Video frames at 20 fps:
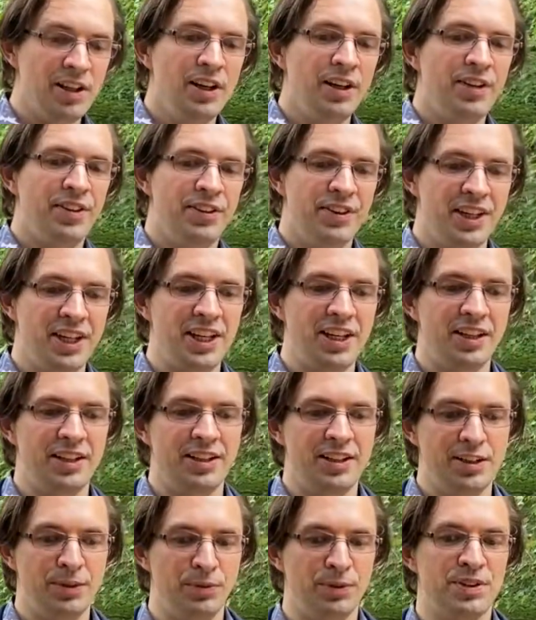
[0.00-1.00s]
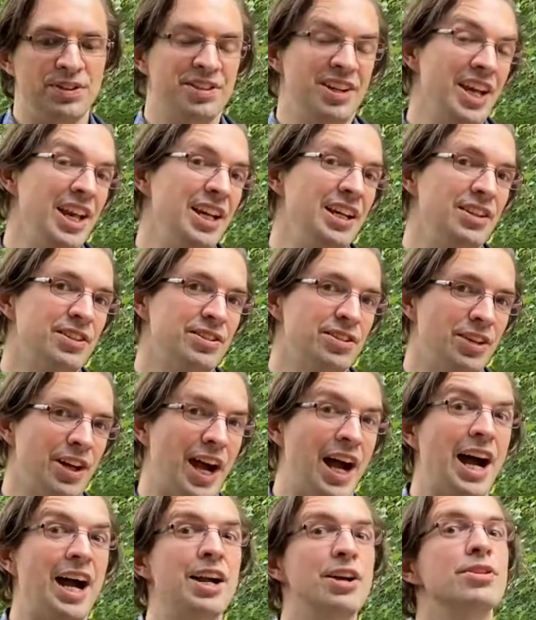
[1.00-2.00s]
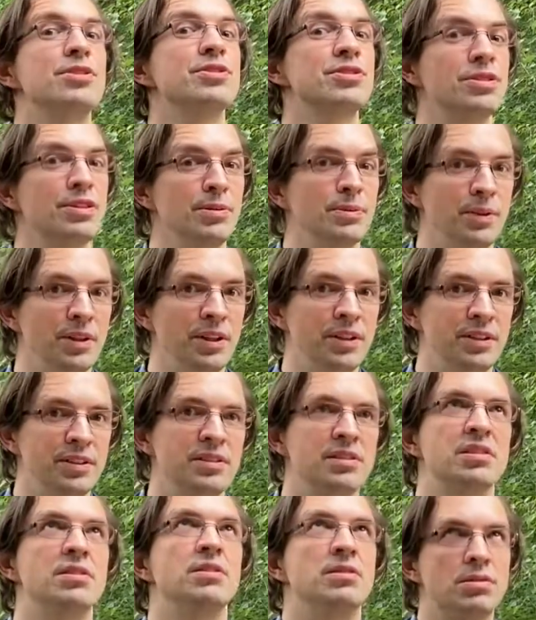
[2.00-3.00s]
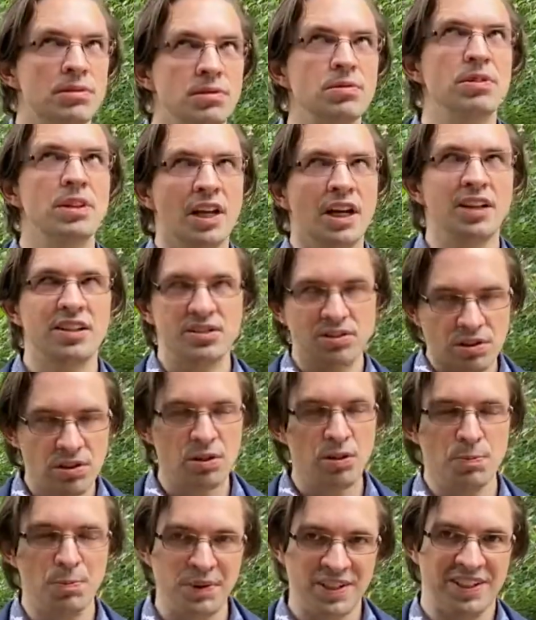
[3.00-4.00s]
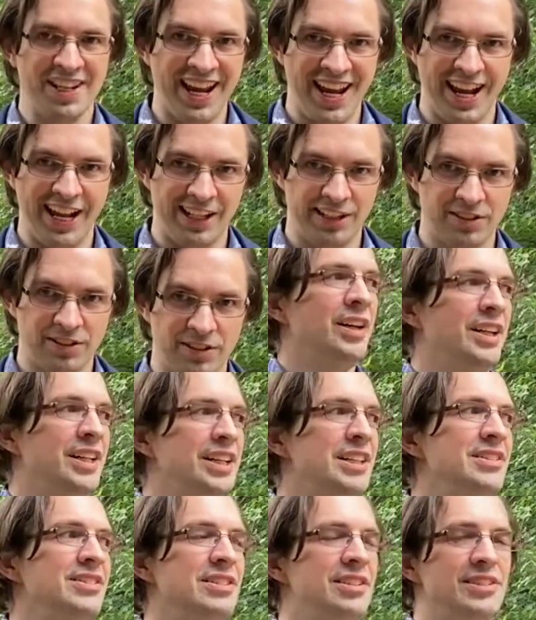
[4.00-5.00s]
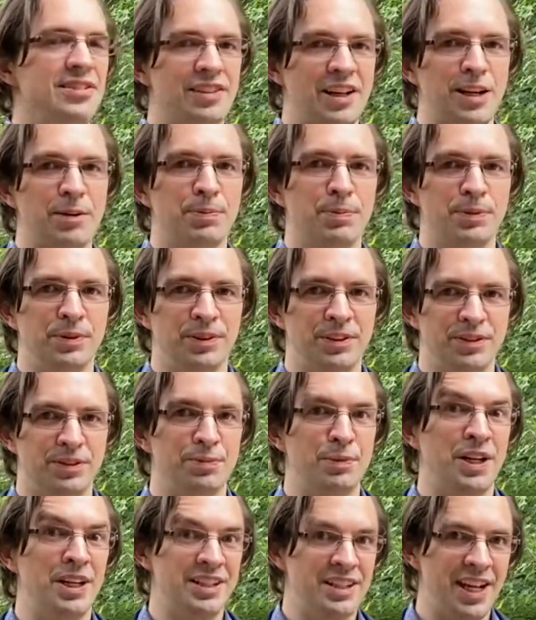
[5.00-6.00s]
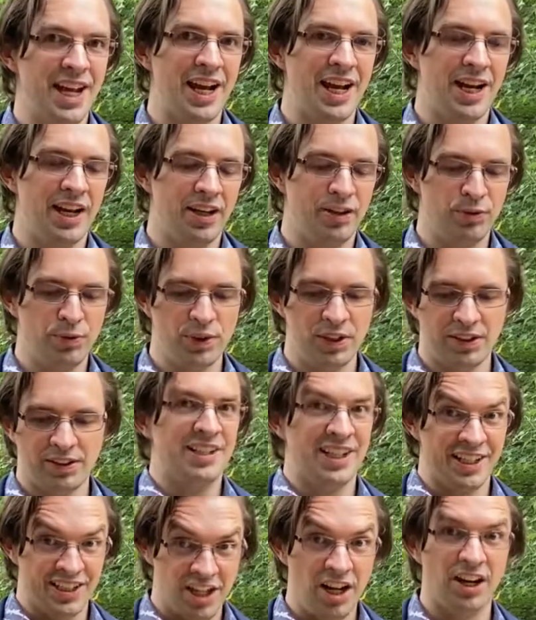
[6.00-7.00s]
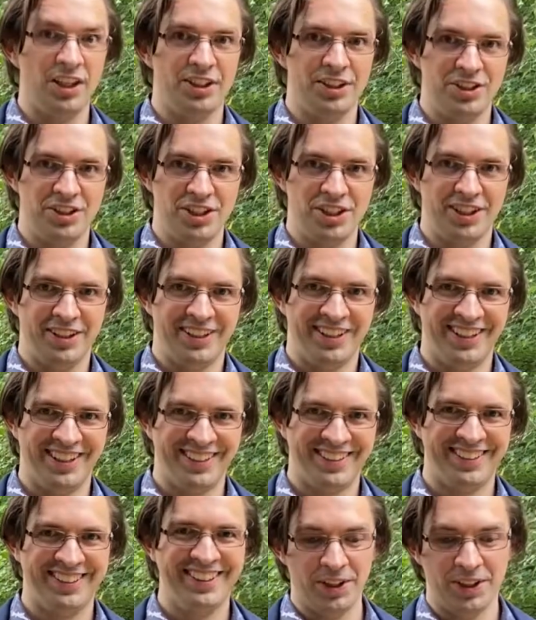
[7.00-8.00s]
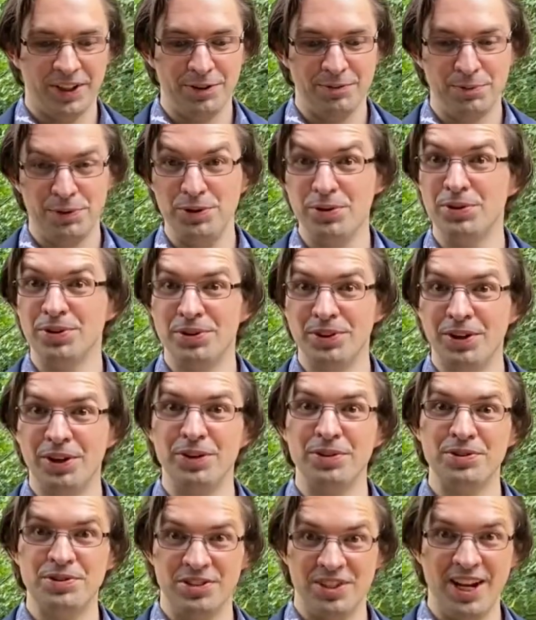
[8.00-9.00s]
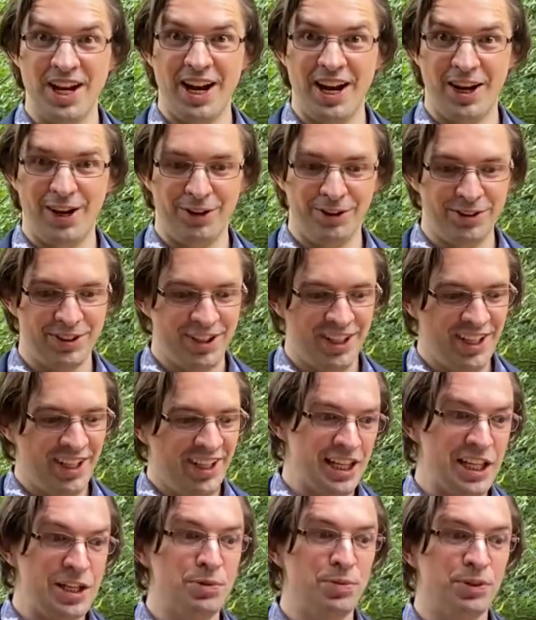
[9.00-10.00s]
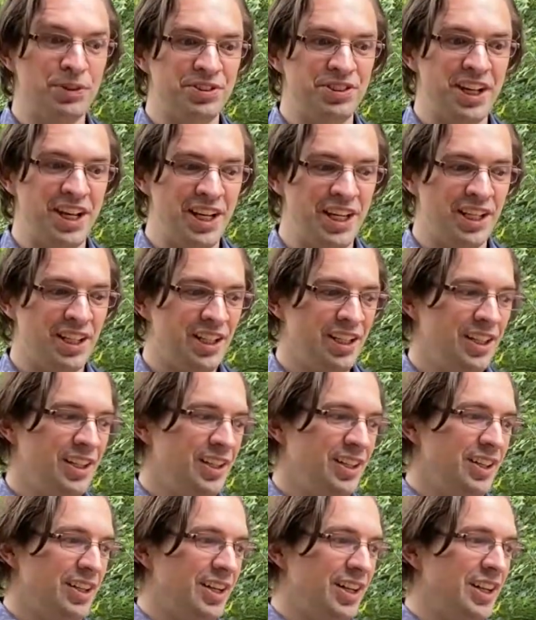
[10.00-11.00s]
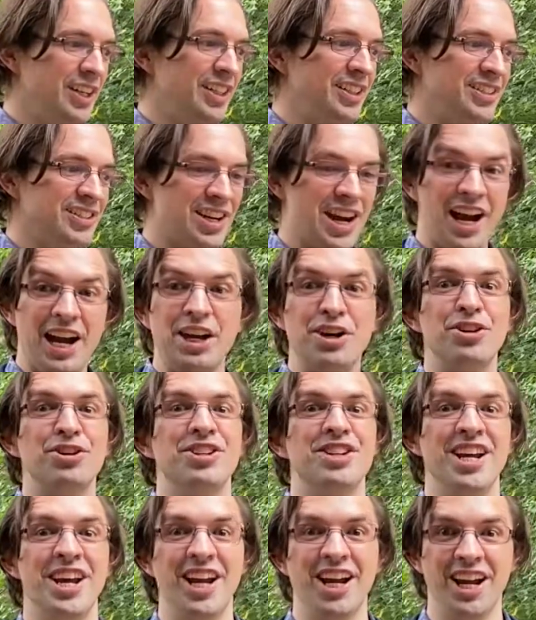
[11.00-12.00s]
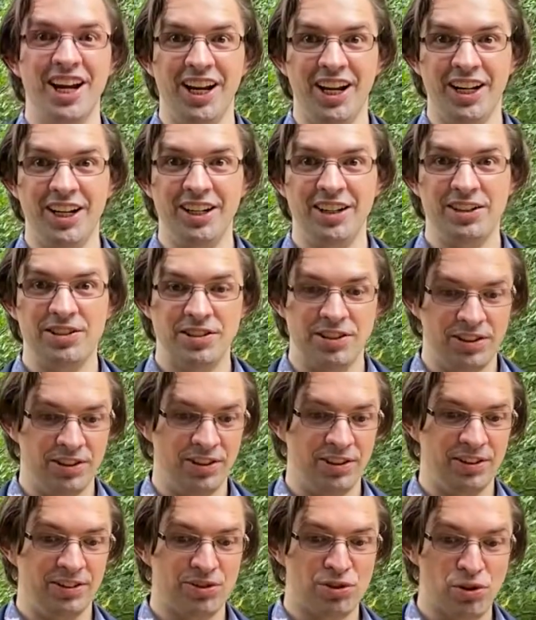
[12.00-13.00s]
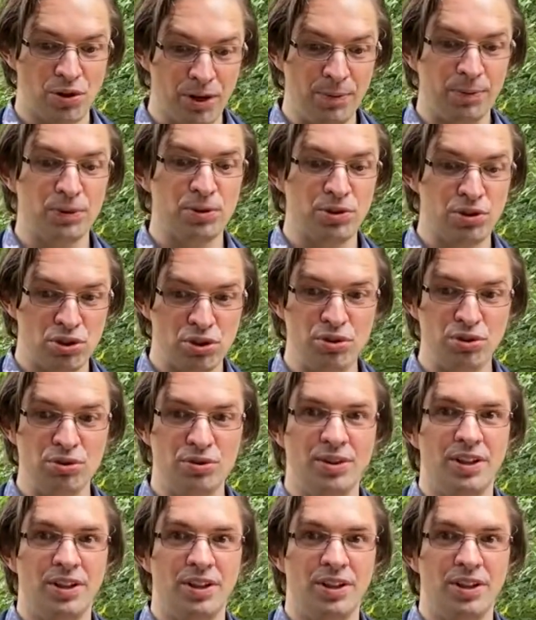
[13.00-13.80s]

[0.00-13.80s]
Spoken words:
than it would take to hire someone to do that stupid task. An easy example is my dad with technology. A computer goes down, he will take an entire day to troubleshoot